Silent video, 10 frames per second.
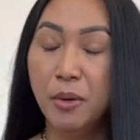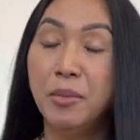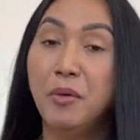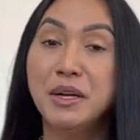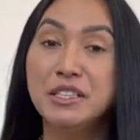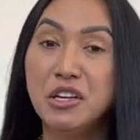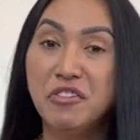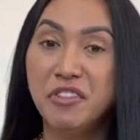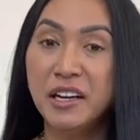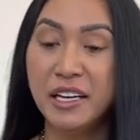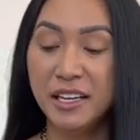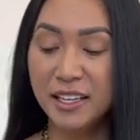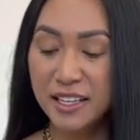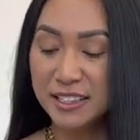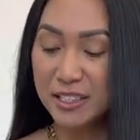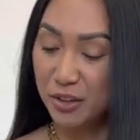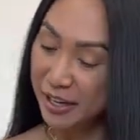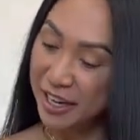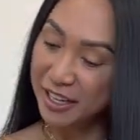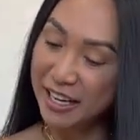but what's so funny, so
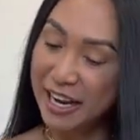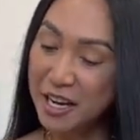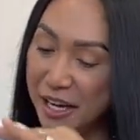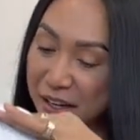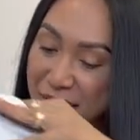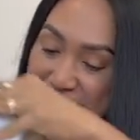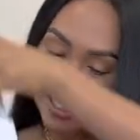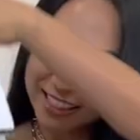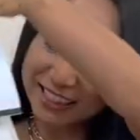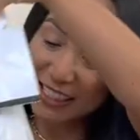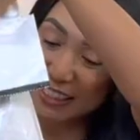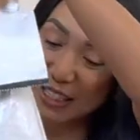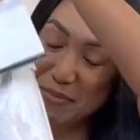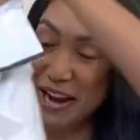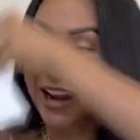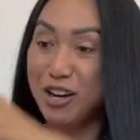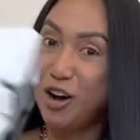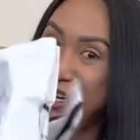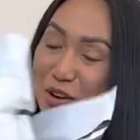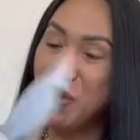anyway, this is my
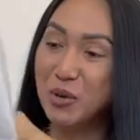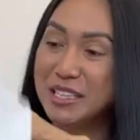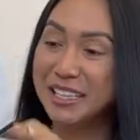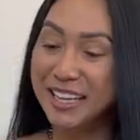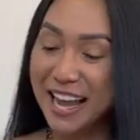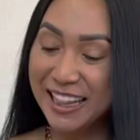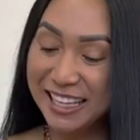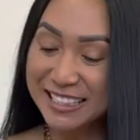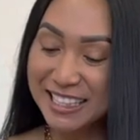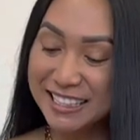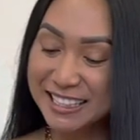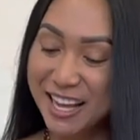Iconic order, and this is